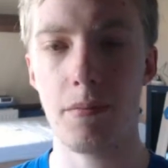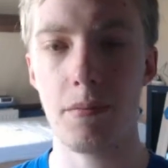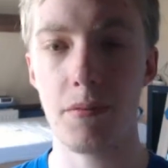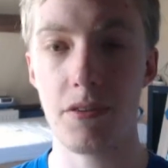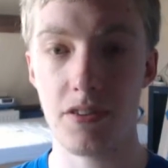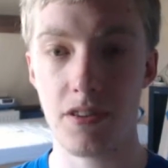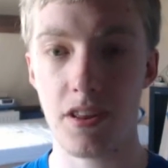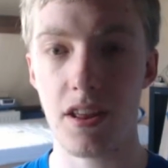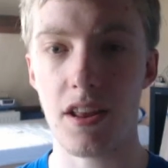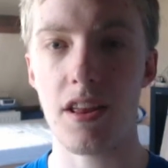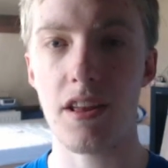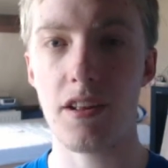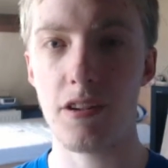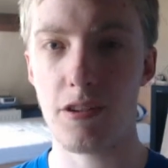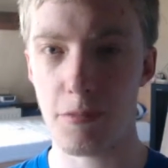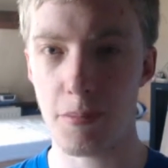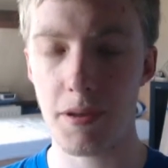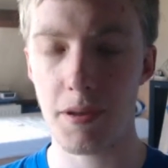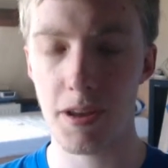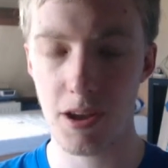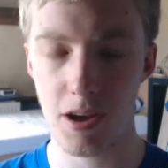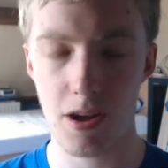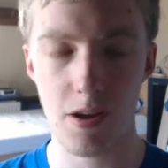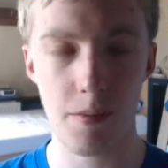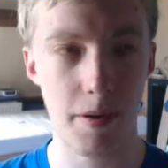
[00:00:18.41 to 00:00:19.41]
studying to
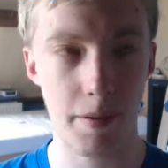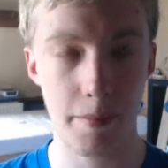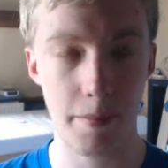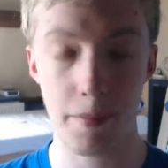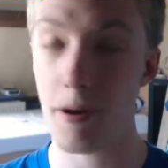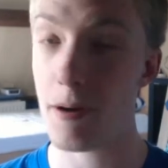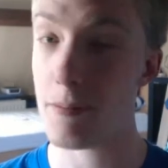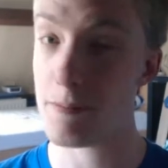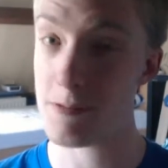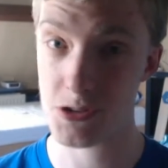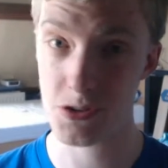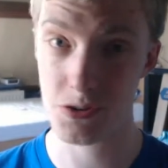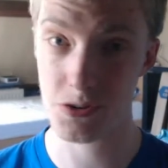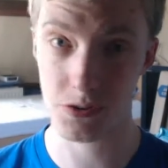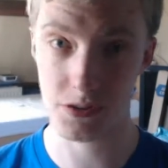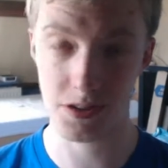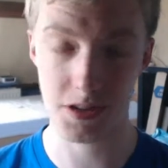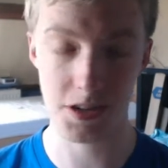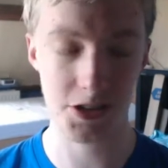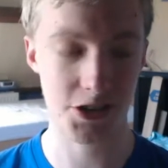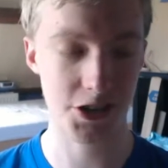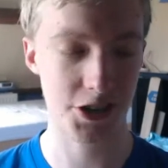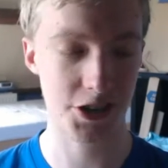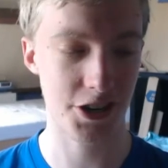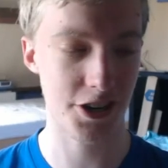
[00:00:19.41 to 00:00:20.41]
become a primary school
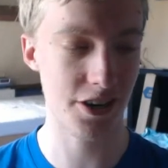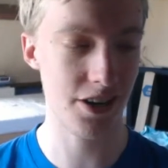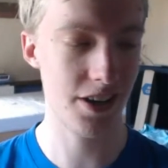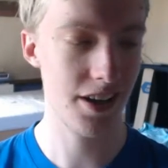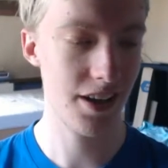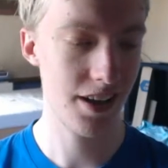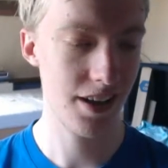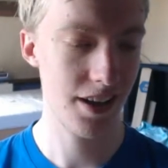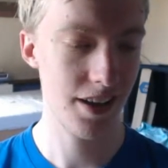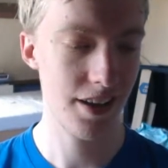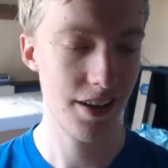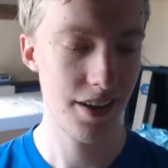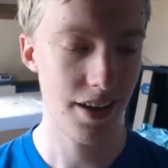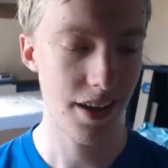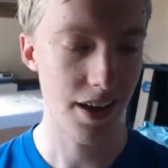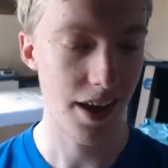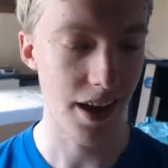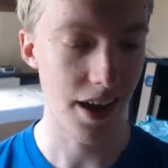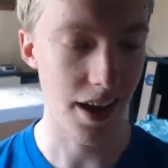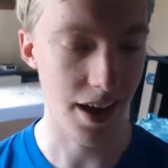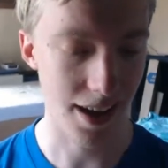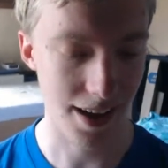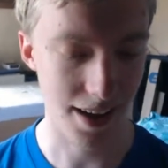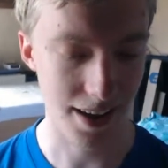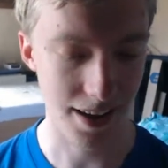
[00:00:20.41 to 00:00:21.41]
teacher,
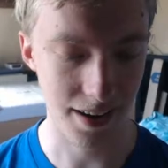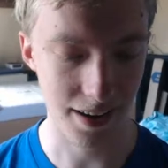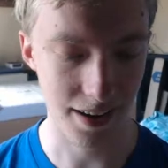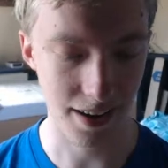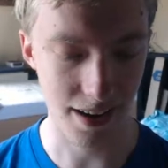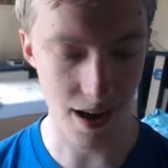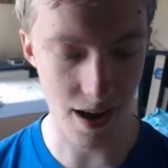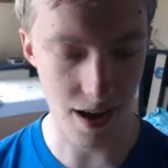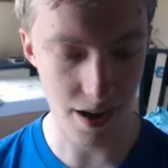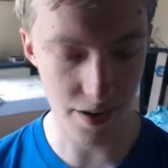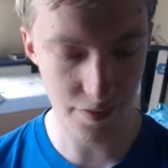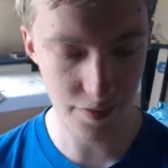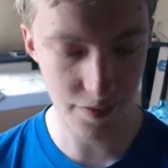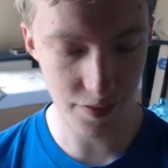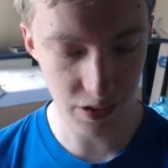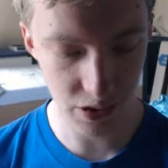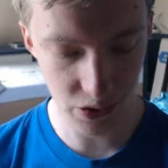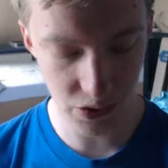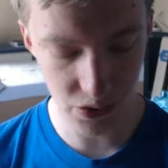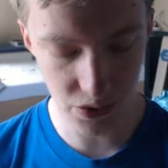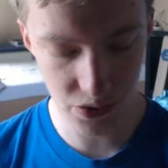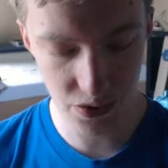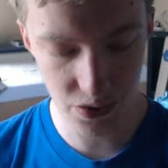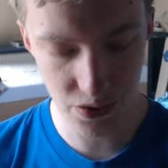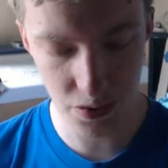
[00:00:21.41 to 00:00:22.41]
and I've
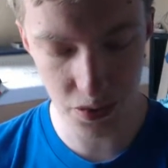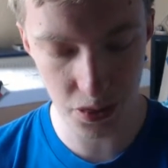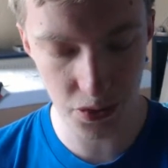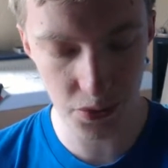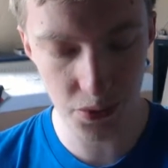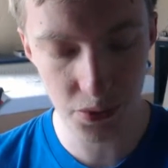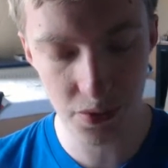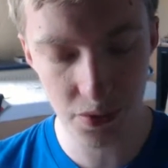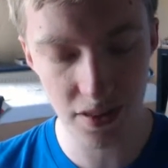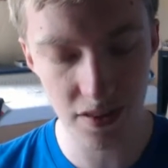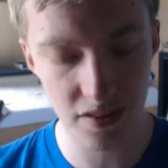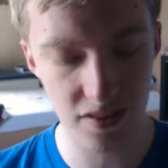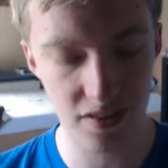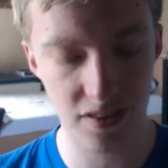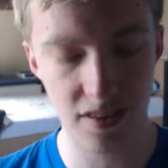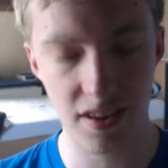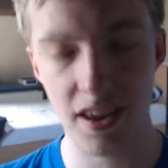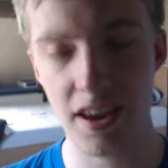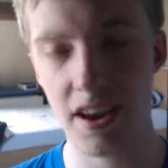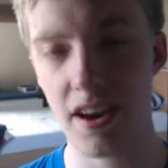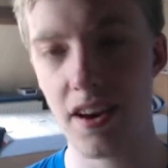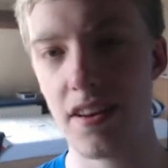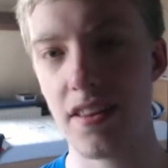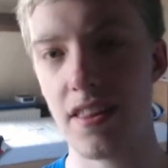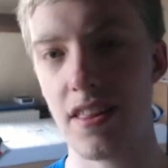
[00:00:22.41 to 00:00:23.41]
learned through this
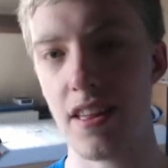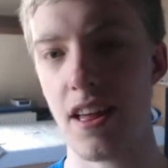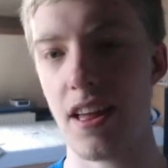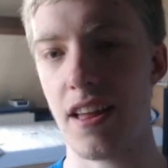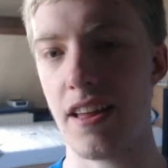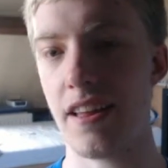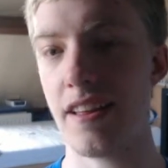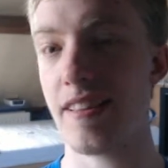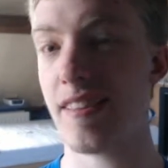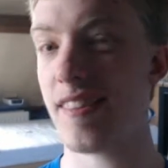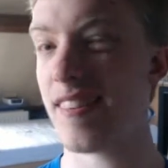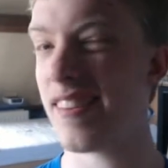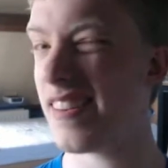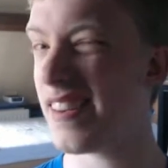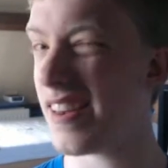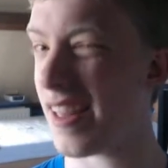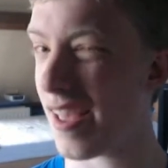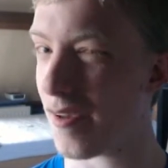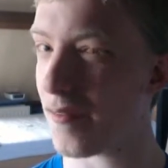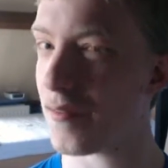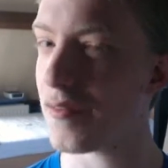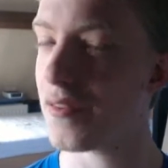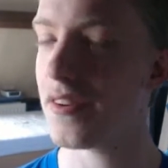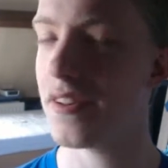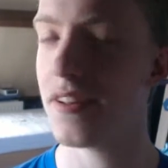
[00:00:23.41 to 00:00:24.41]
year that it's
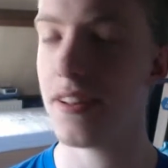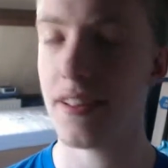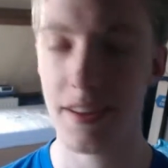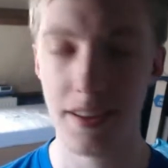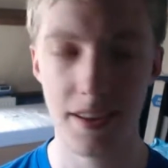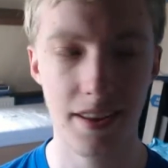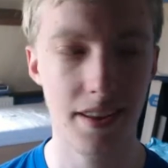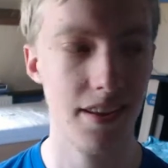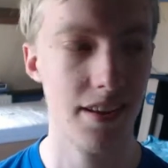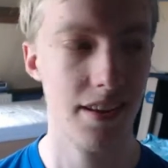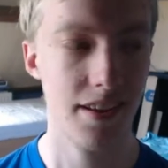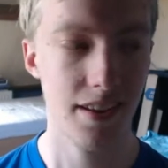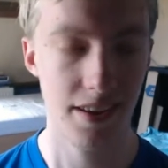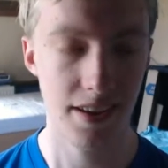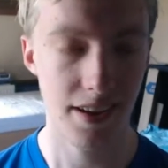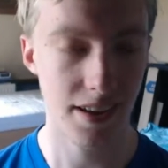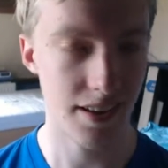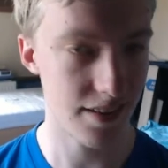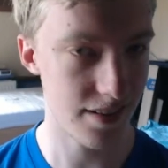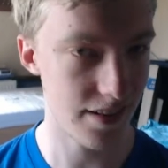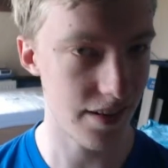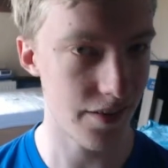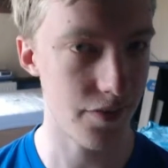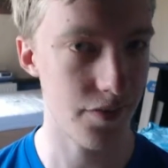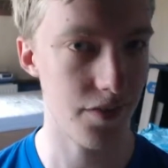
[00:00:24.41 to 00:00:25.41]
definitely
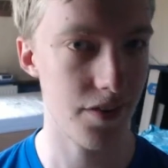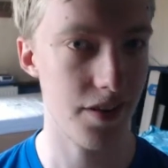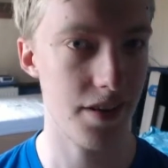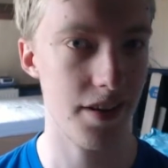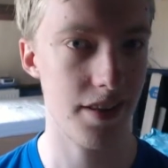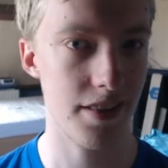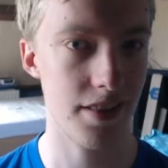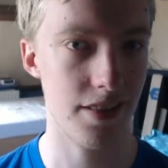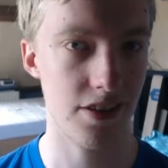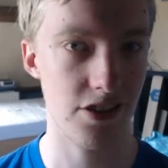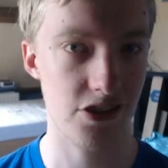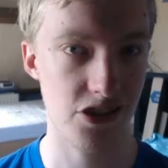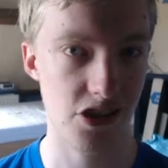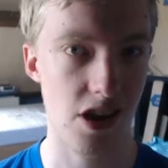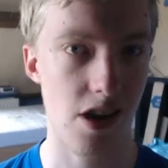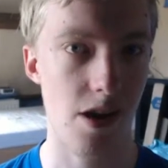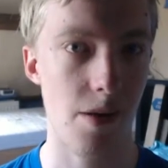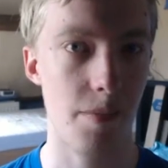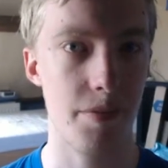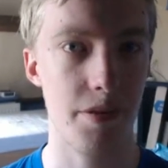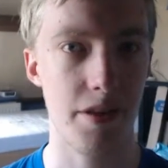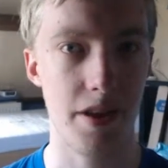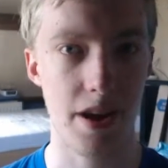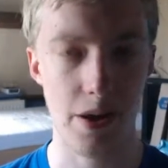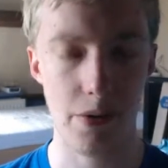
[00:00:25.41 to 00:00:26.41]
the
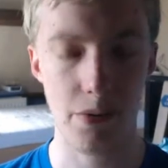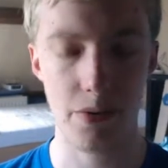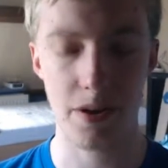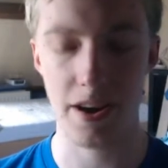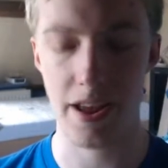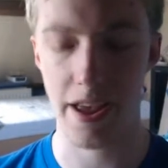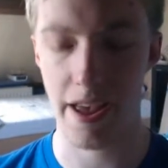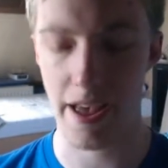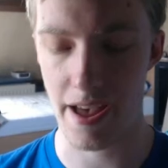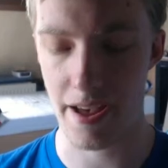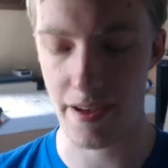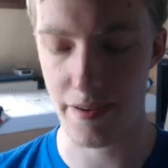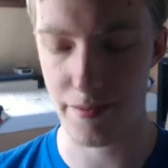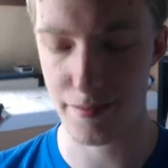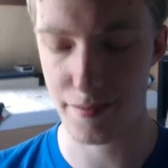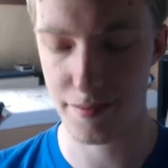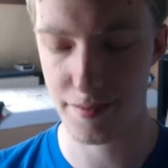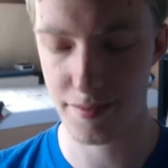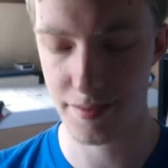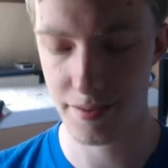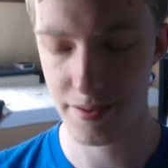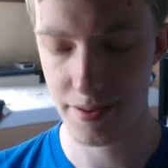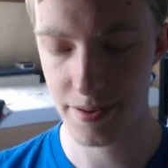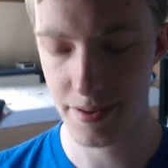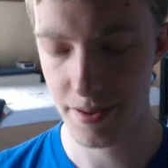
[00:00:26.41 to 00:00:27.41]
job that I want to
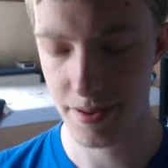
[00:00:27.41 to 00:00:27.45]
have.